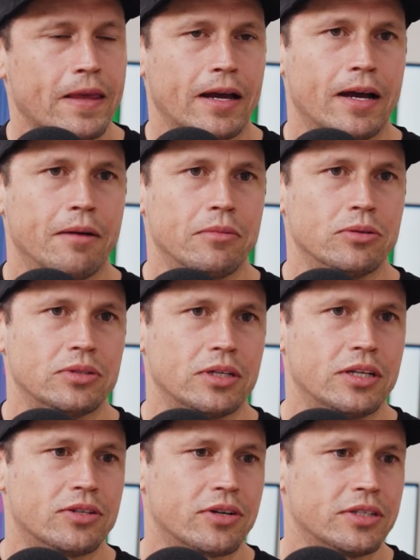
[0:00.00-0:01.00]
It was
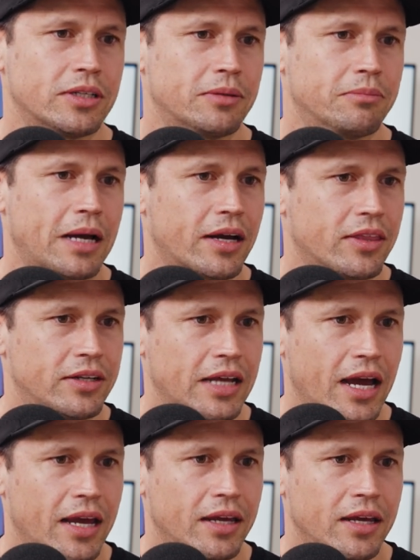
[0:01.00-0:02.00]
interesting back in the
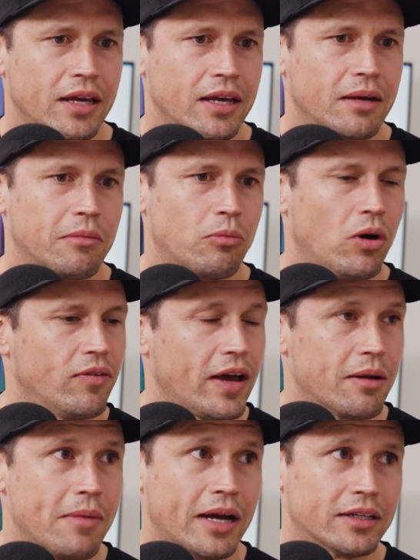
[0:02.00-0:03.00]
day, my wife
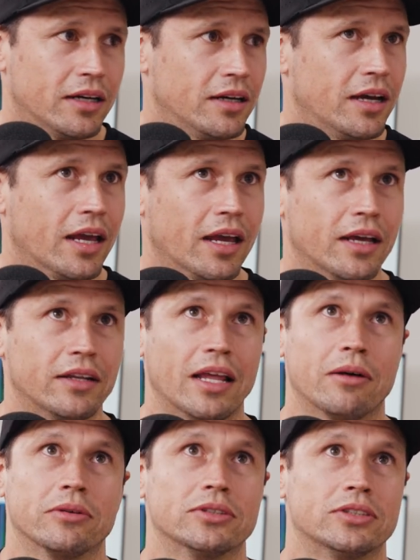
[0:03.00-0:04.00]
had a Magna and
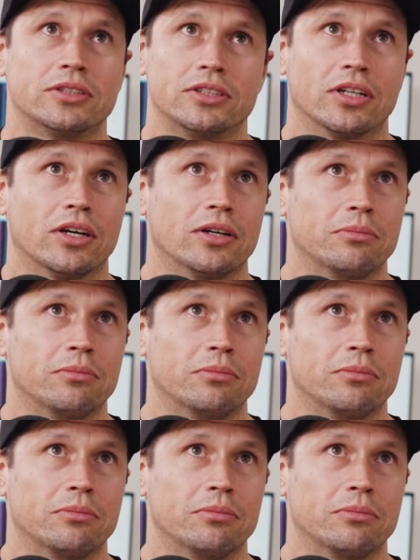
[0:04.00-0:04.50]
that was,